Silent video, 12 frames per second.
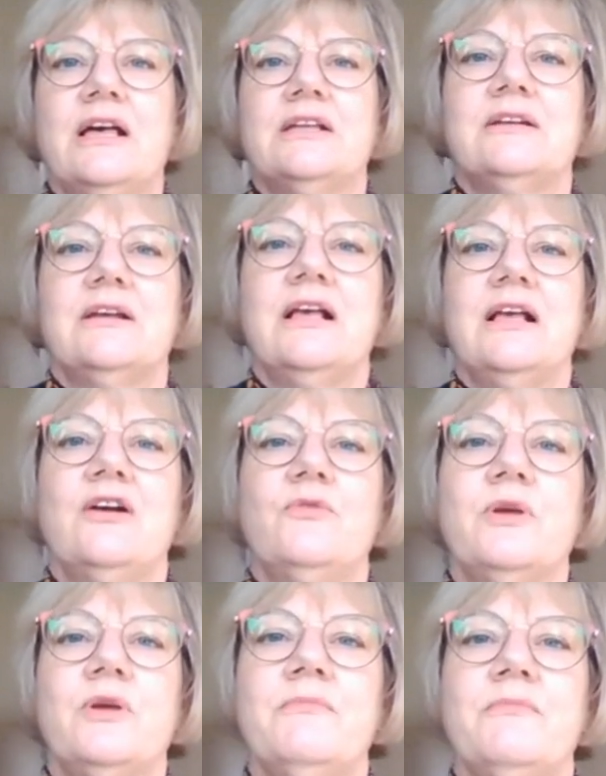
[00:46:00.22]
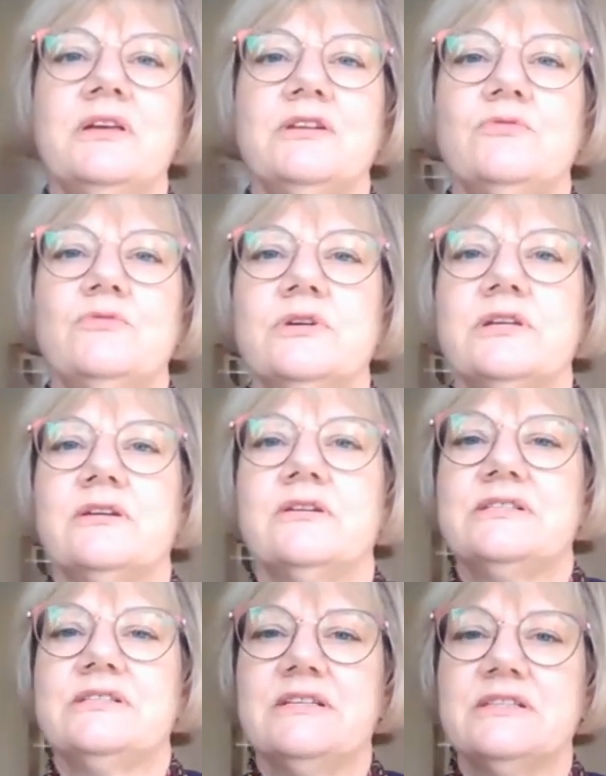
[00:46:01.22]
how we might organize
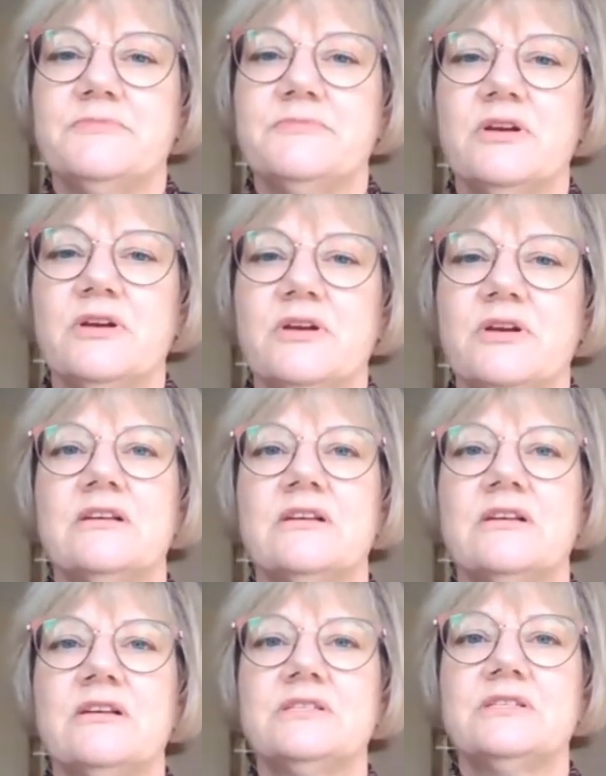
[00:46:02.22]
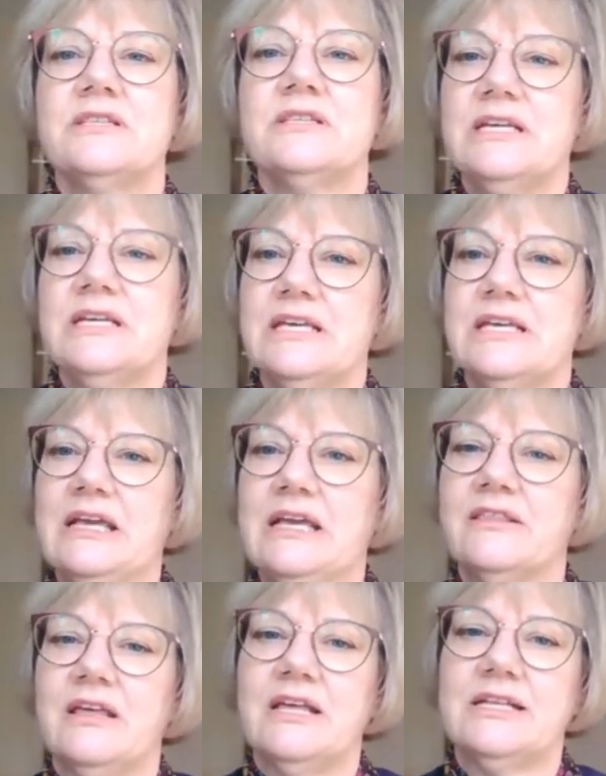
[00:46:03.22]
this, because I was thinking
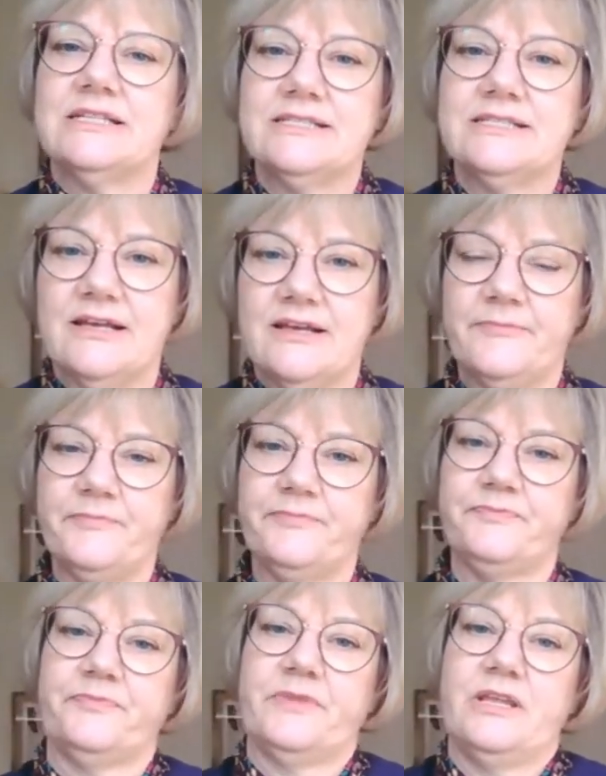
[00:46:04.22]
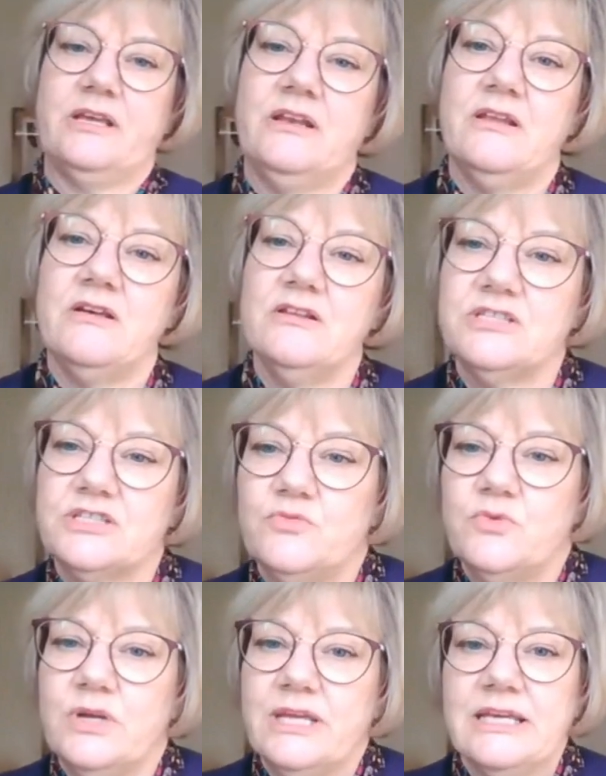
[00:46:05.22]
that last
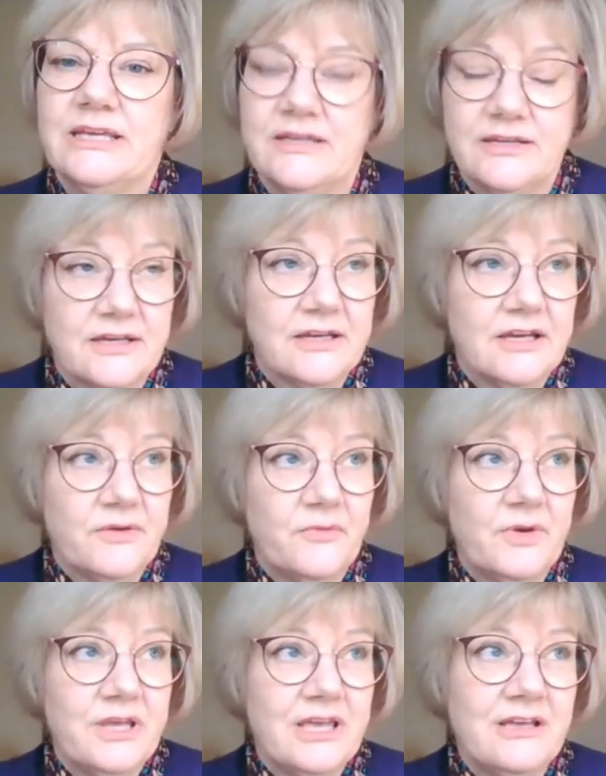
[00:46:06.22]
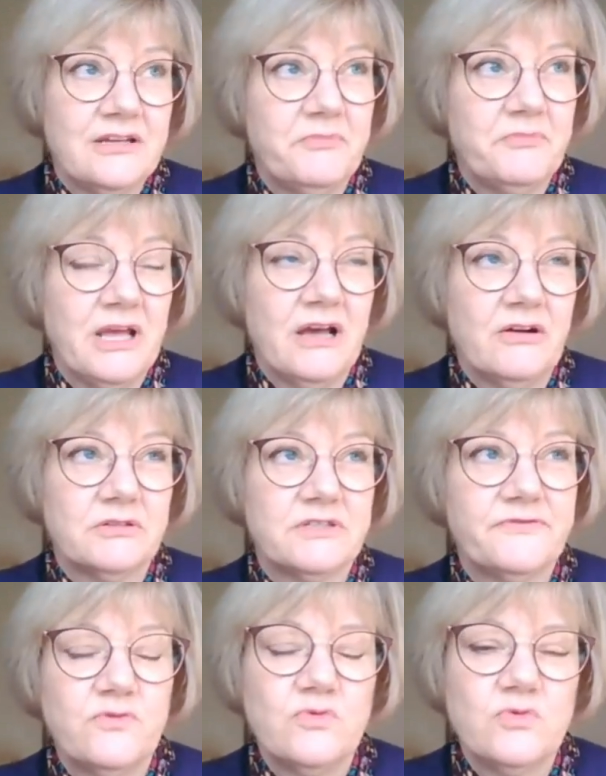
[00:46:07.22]
week we had about
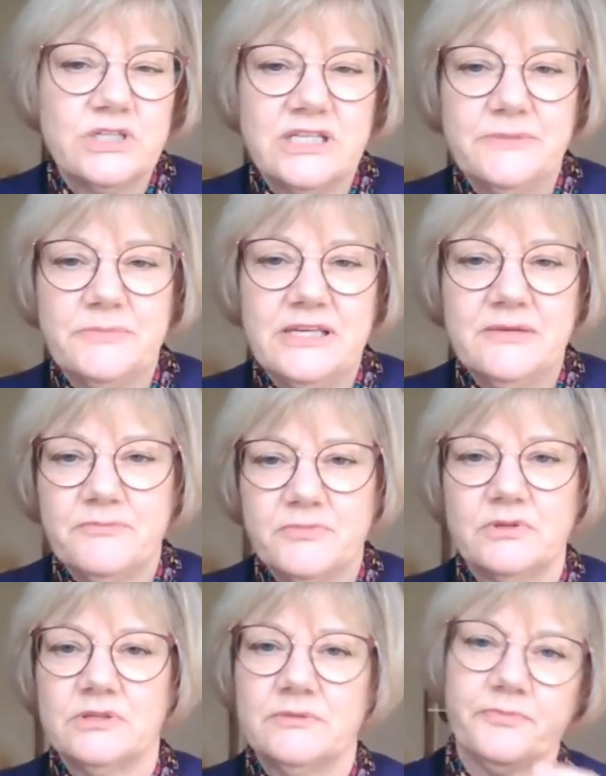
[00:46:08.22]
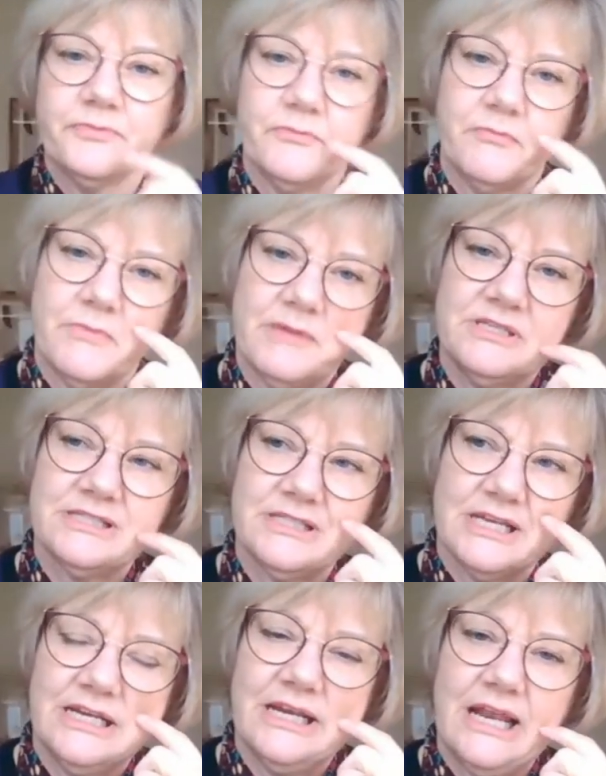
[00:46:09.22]
40 people, maybe
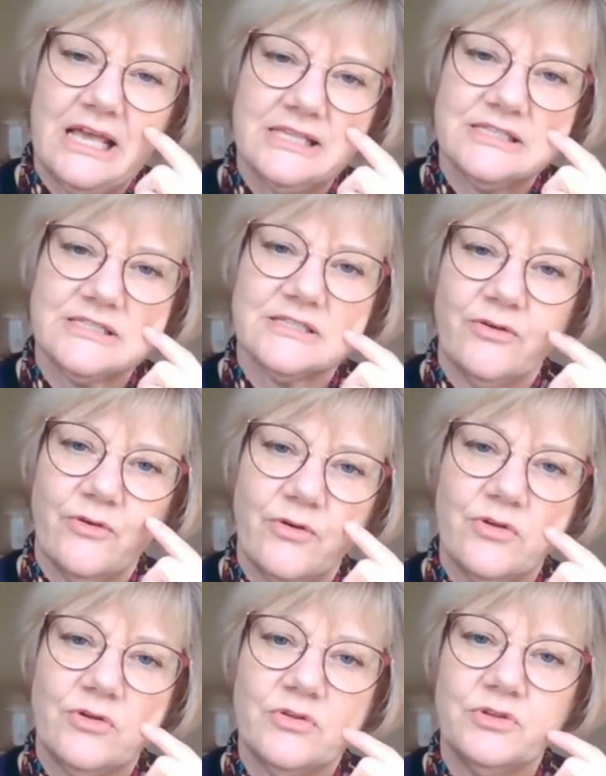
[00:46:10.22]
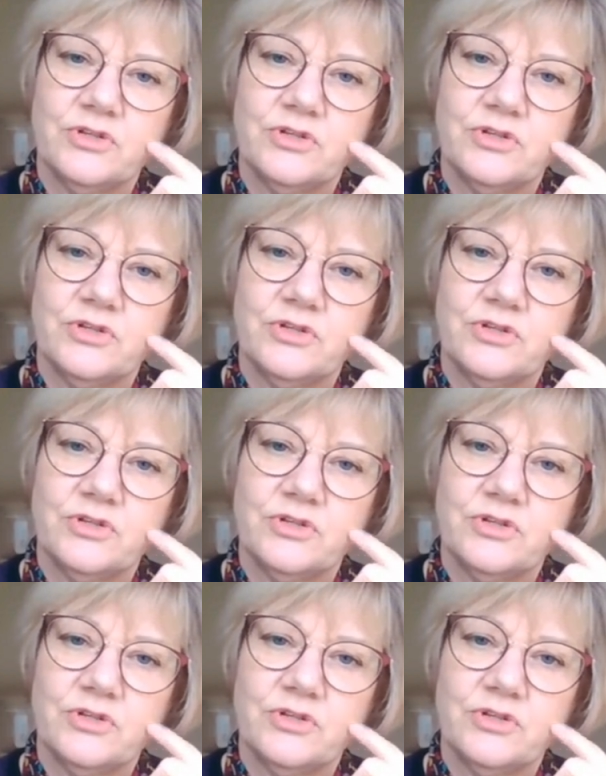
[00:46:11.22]
slightly less, on the